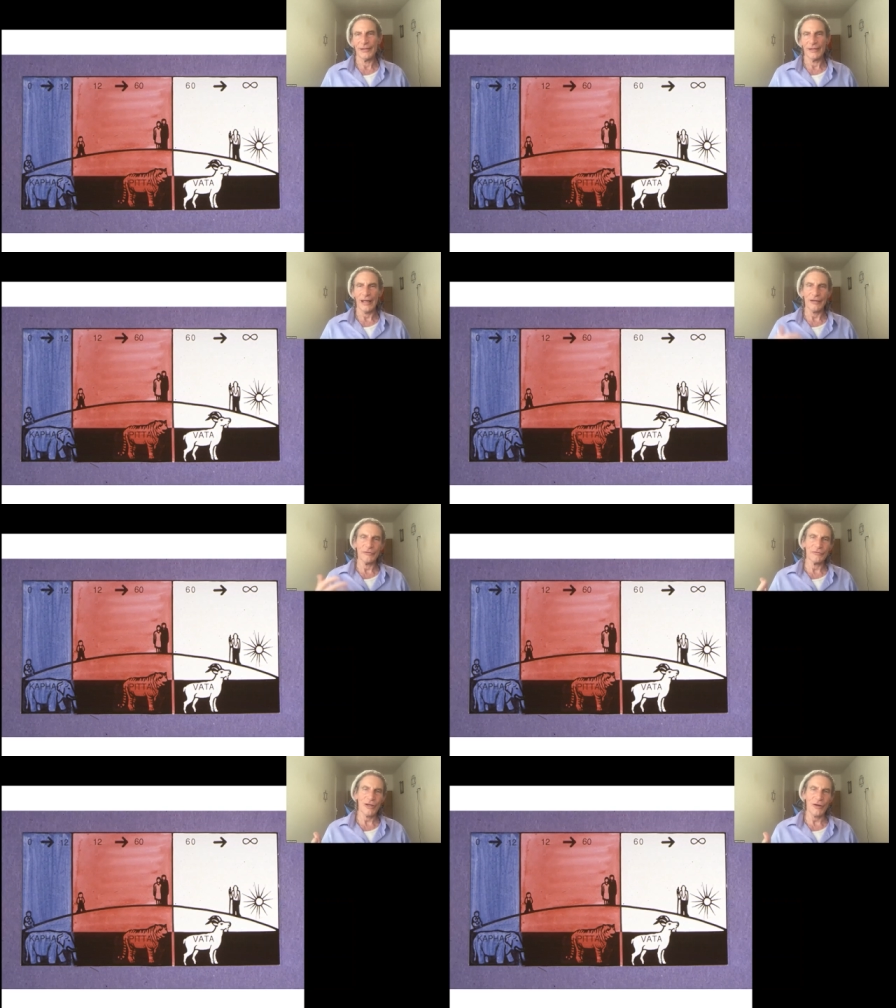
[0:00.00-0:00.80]
And how
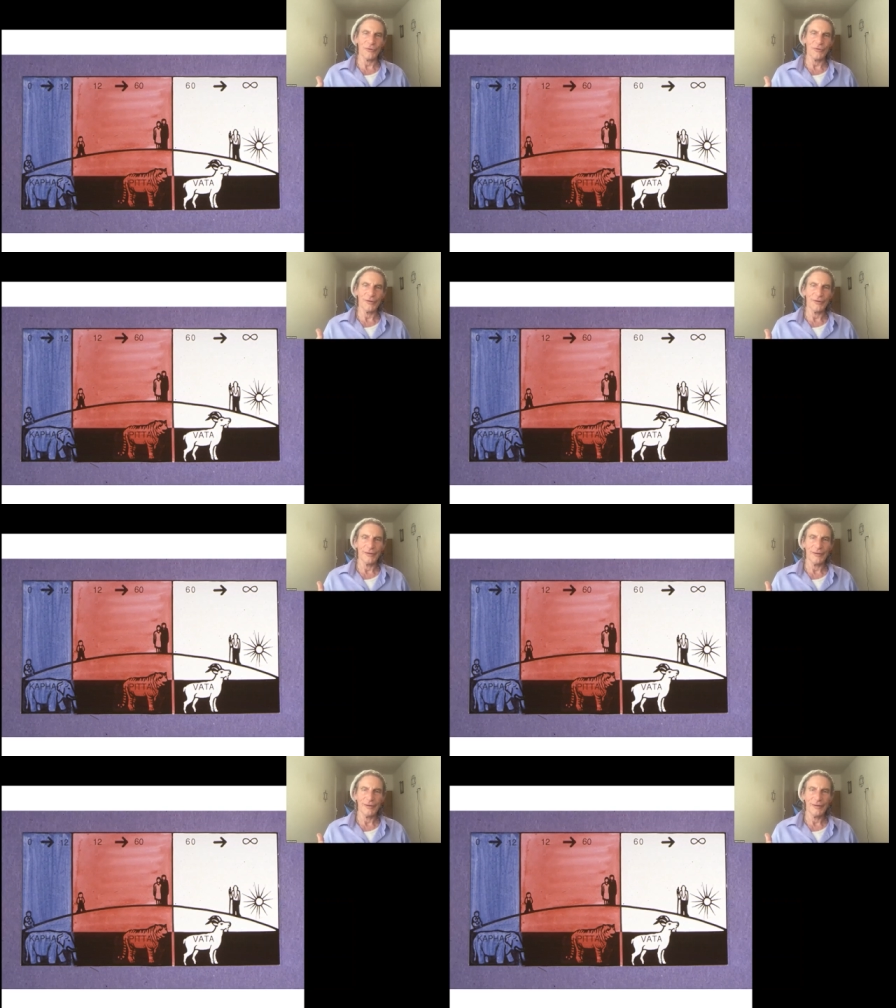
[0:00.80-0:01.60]
do you know?
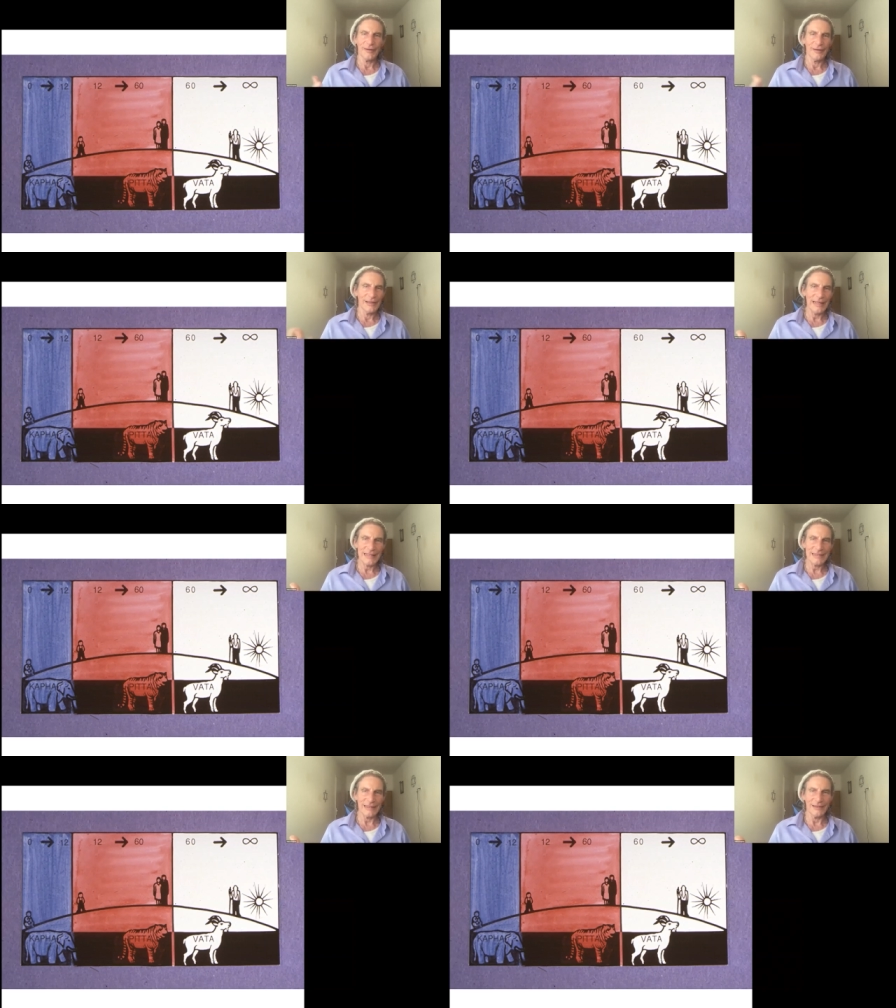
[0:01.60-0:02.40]

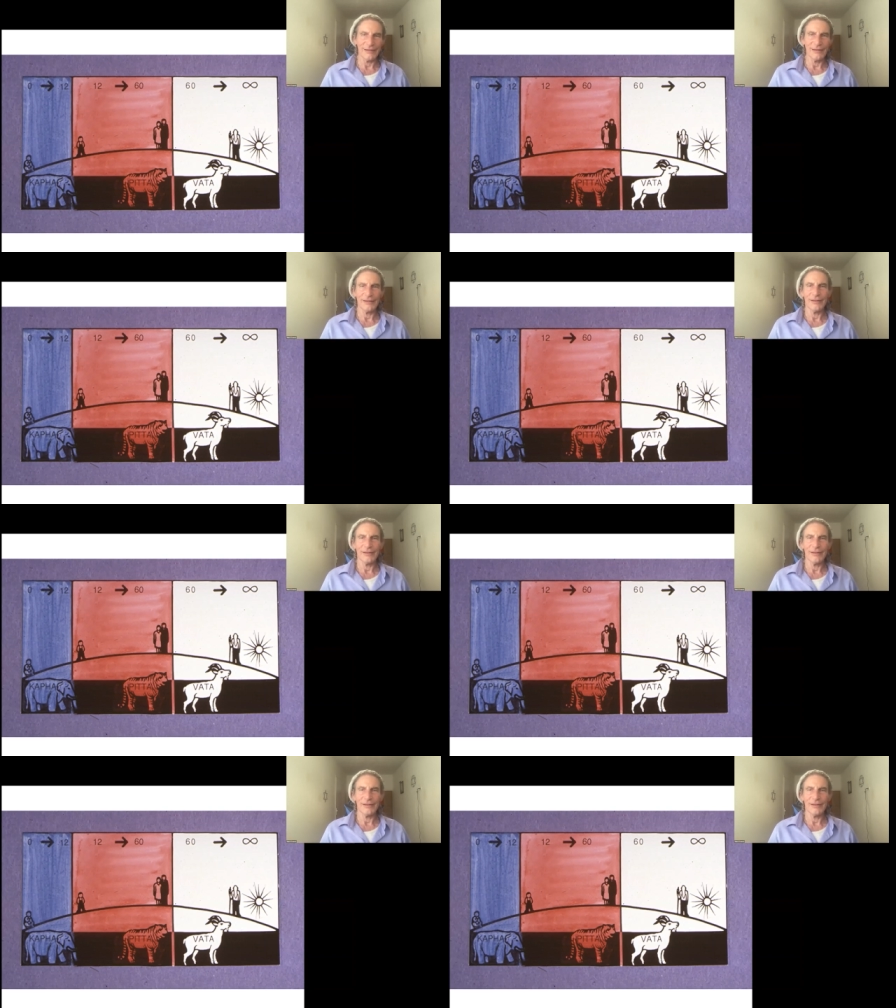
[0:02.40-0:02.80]
Easy.